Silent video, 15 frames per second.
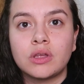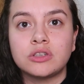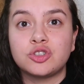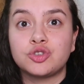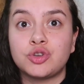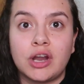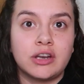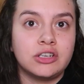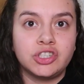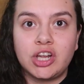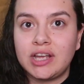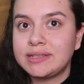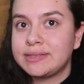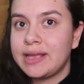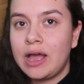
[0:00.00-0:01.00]

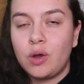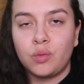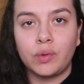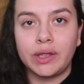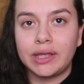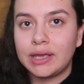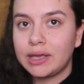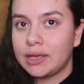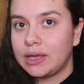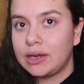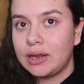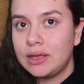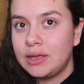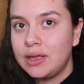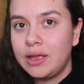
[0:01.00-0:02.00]
strategize how we
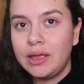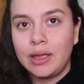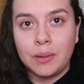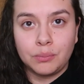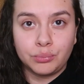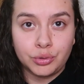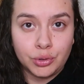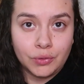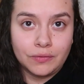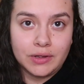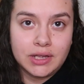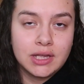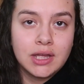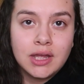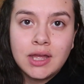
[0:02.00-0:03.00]
can improve
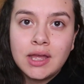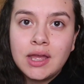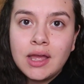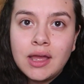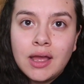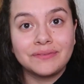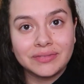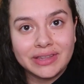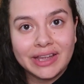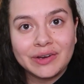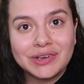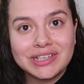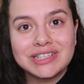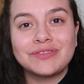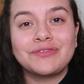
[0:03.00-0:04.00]
it
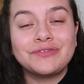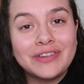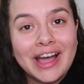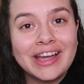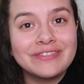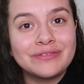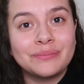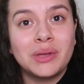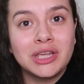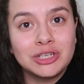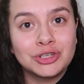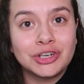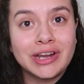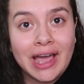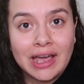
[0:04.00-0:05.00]
there is five
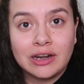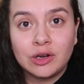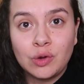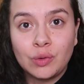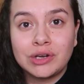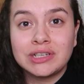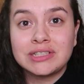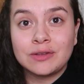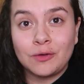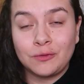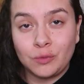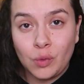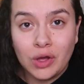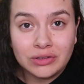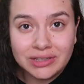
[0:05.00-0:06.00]
major categories
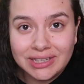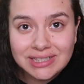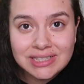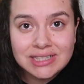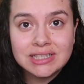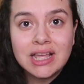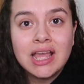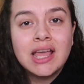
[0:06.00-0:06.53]
of wellness